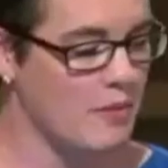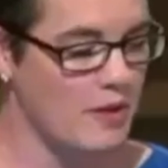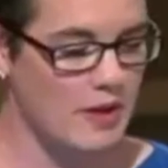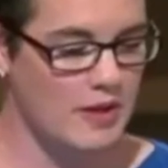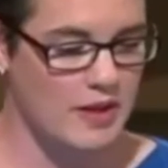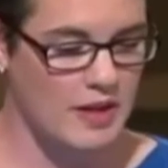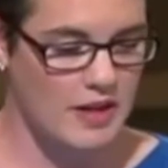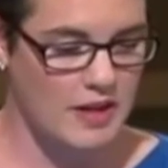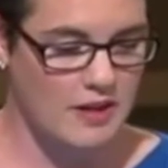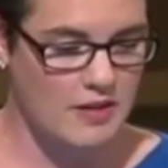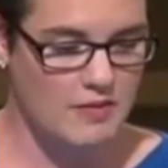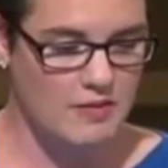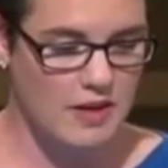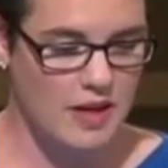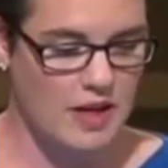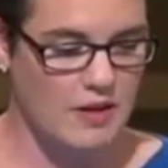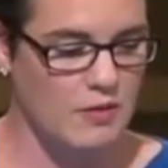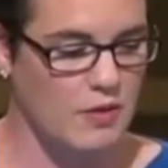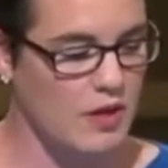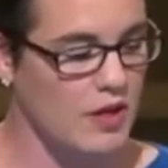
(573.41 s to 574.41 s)
right there,
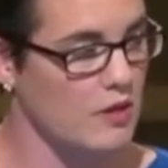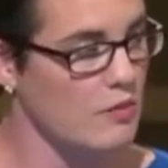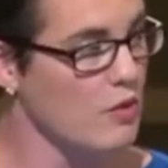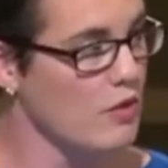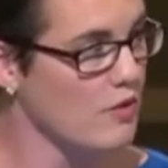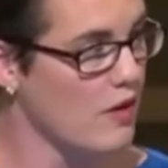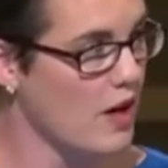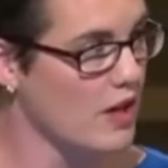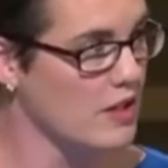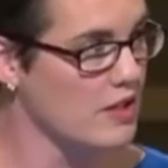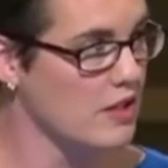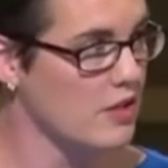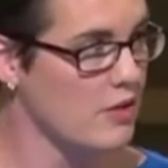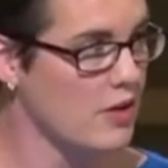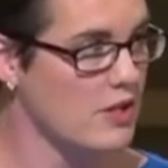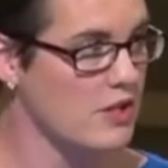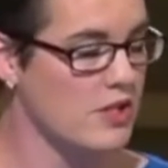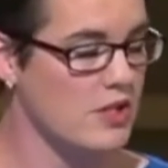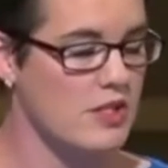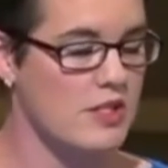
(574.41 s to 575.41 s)
and we're going to move on to
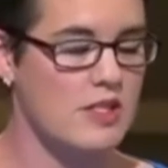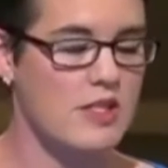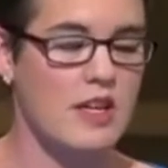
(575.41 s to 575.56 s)
questions